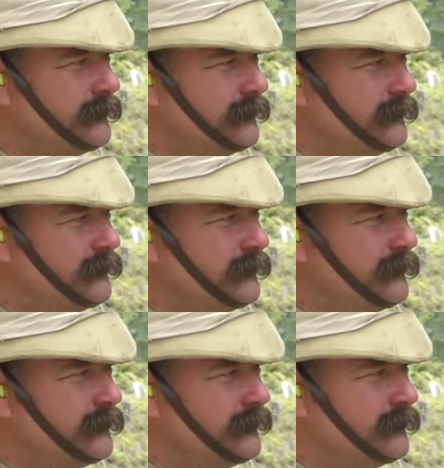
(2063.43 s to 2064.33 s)

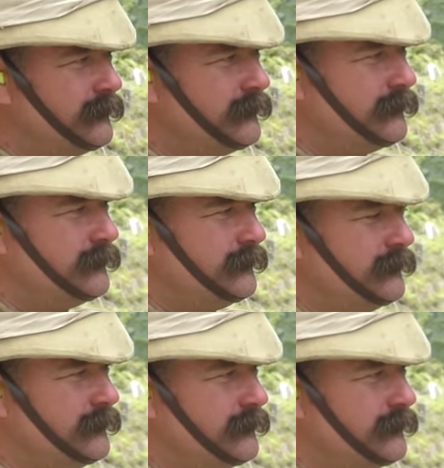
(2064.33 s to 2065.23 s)

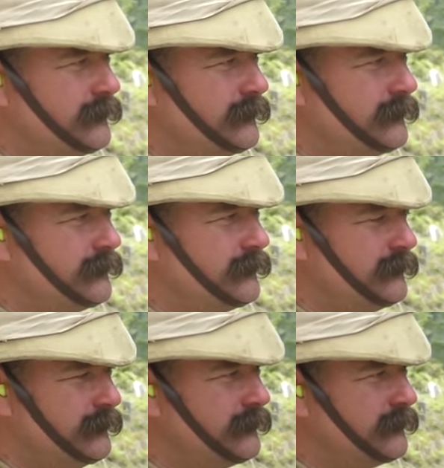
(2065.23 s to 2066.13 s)

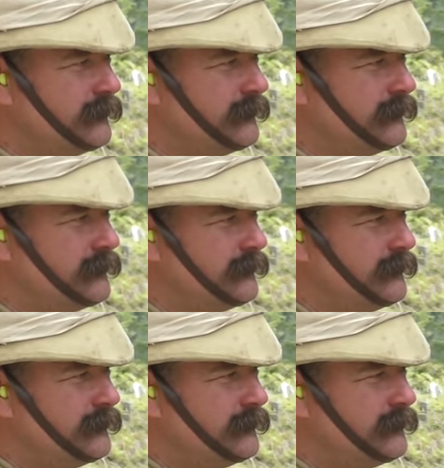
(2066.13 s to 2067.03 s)

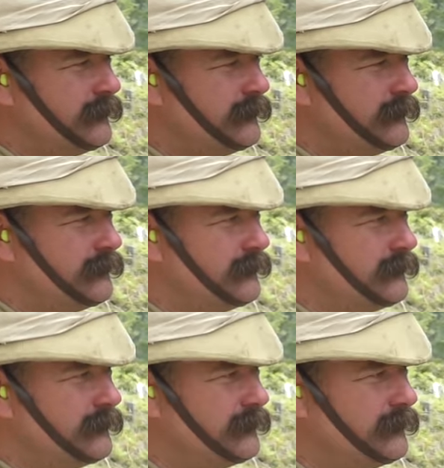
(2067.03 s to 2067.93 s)

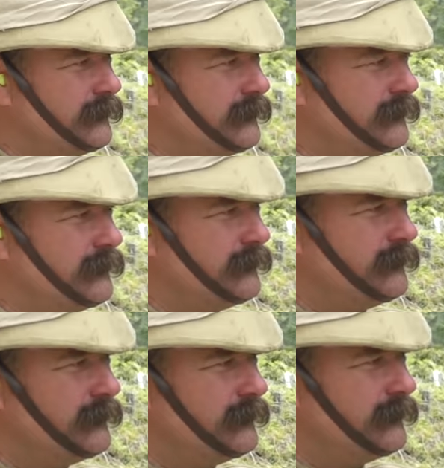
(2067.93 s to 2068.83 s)

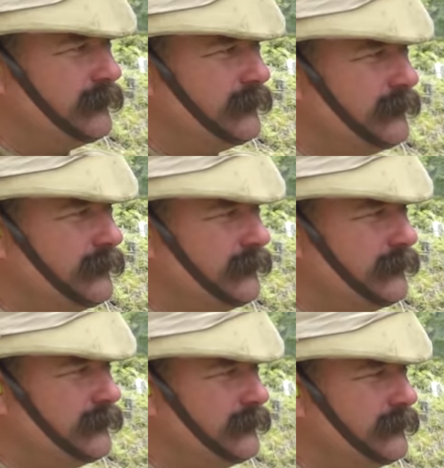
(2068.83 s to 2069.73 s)

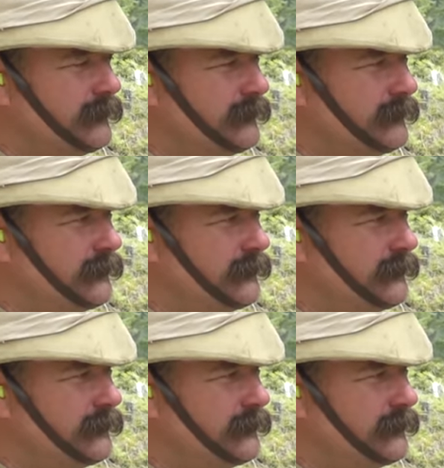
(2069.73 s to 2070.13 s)
No words are spoken by the person on screen.